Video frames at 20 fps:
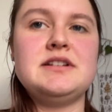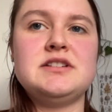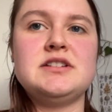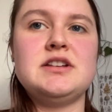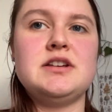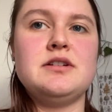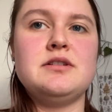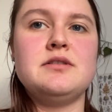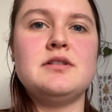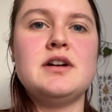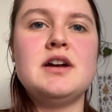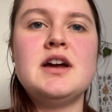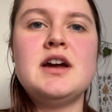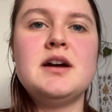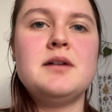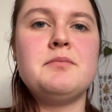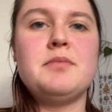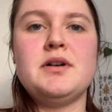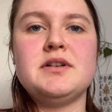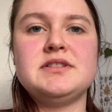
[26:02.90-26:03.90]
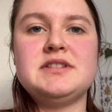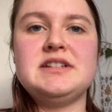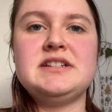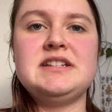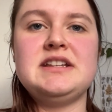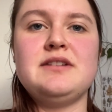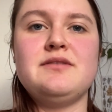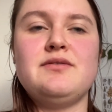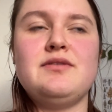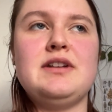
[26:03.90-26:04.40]
to
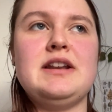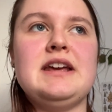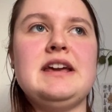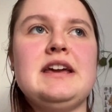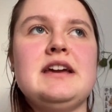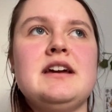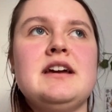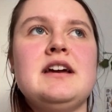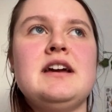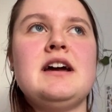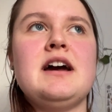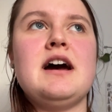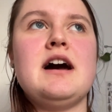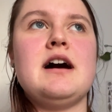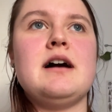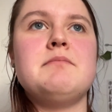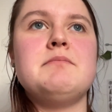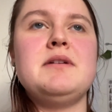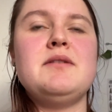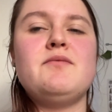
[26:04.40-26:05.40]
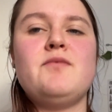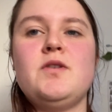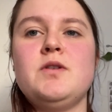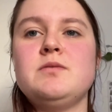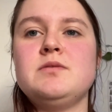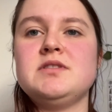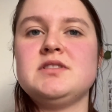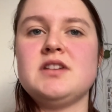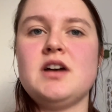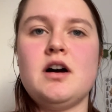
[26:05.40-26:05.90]
positively
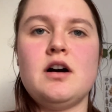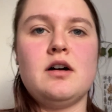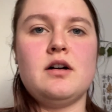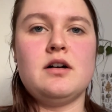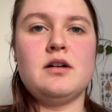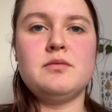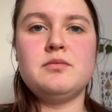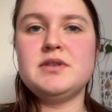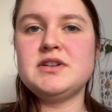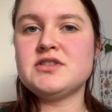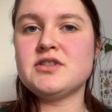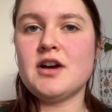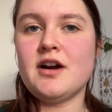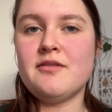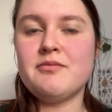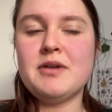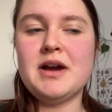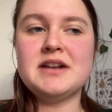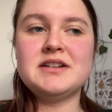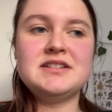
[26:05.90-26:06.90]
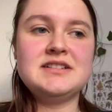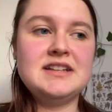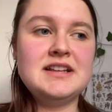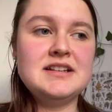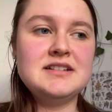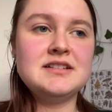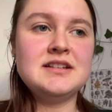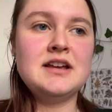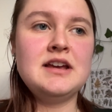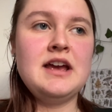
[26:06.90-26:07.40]
influence our witchcraft
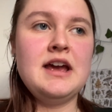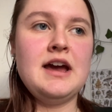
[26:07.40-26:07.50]
practices.